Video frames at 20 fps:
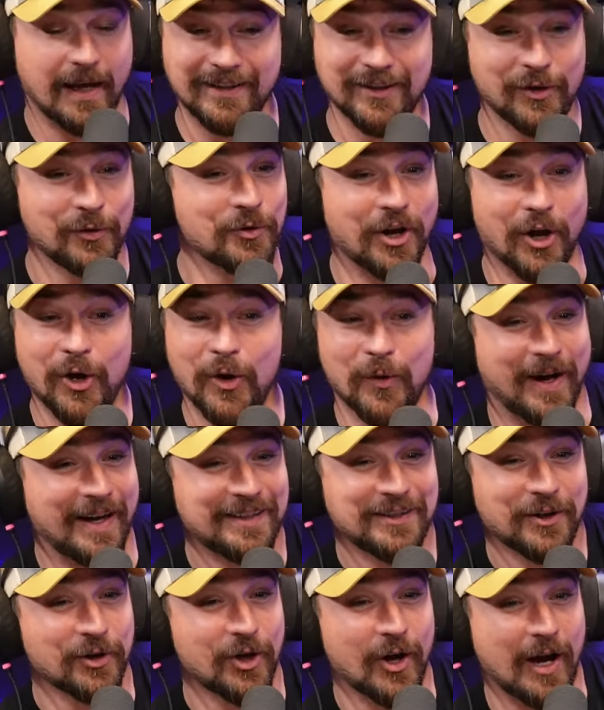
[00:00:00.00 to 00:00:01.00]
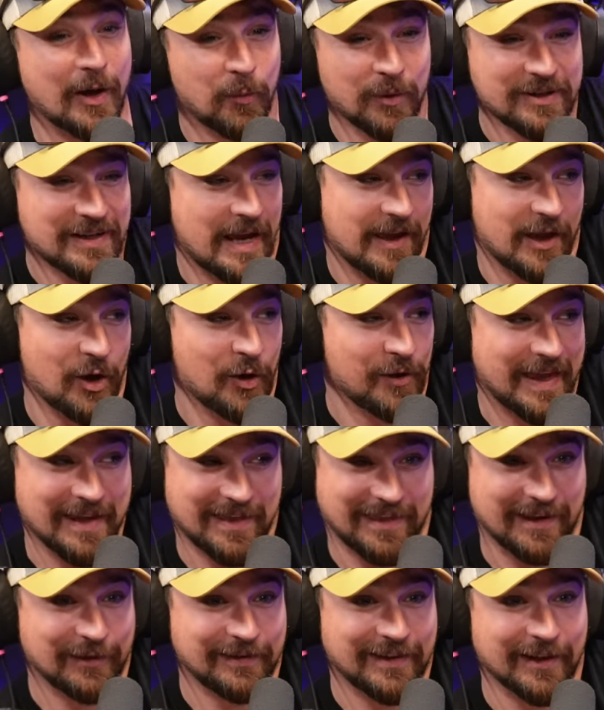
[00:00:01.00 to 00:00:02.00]
don't any, know. I don't know. I will. I, have, I
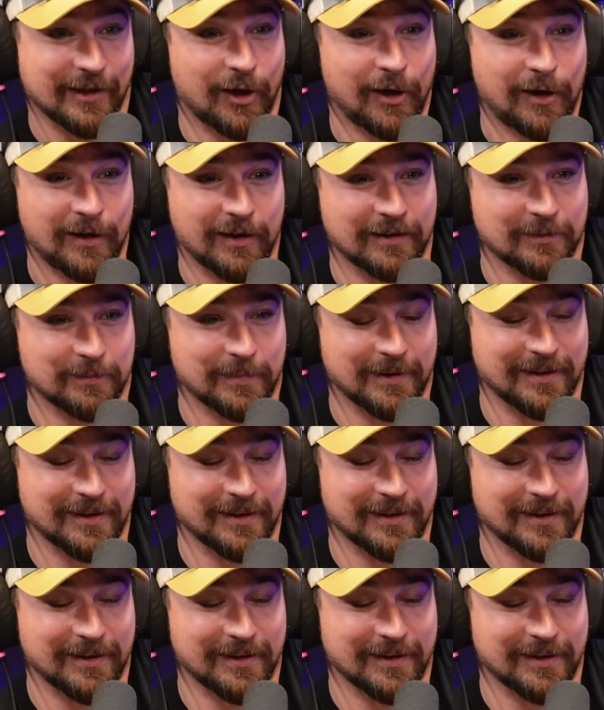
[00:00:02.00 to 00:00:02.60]
think they are. I,